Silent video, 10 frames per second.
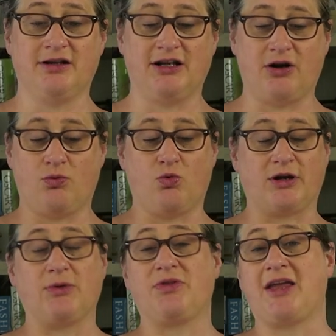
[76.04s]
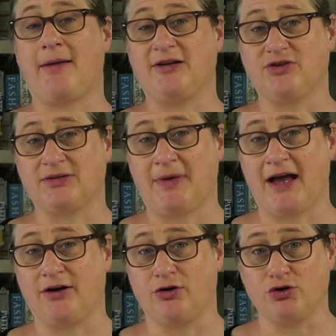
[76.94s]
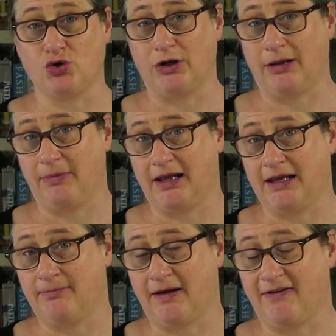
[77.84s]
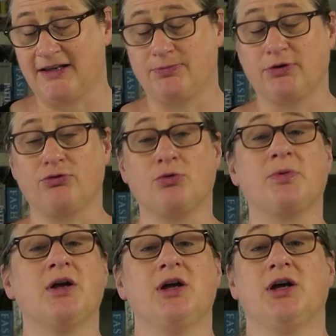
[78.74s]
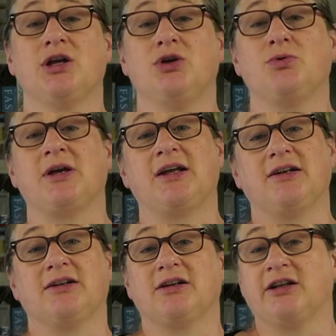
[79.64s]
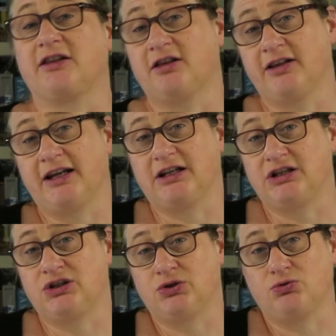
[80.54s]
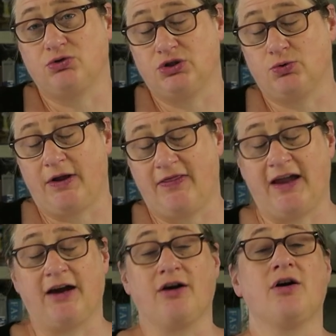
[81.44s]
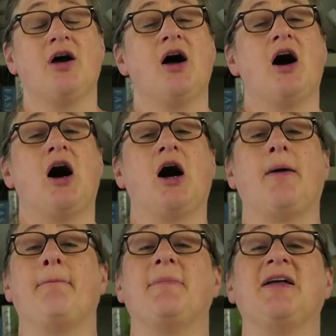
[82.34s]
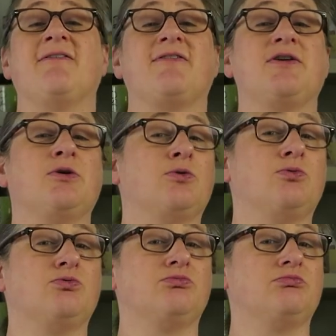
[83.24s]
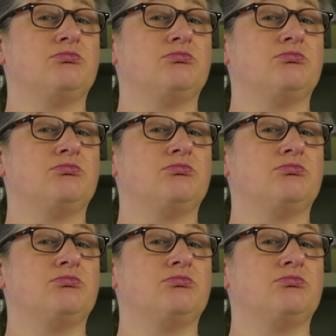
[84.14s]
you know, working with the Abby Dress pattern or joining me in my Facebook group, you can click the link to join there. If you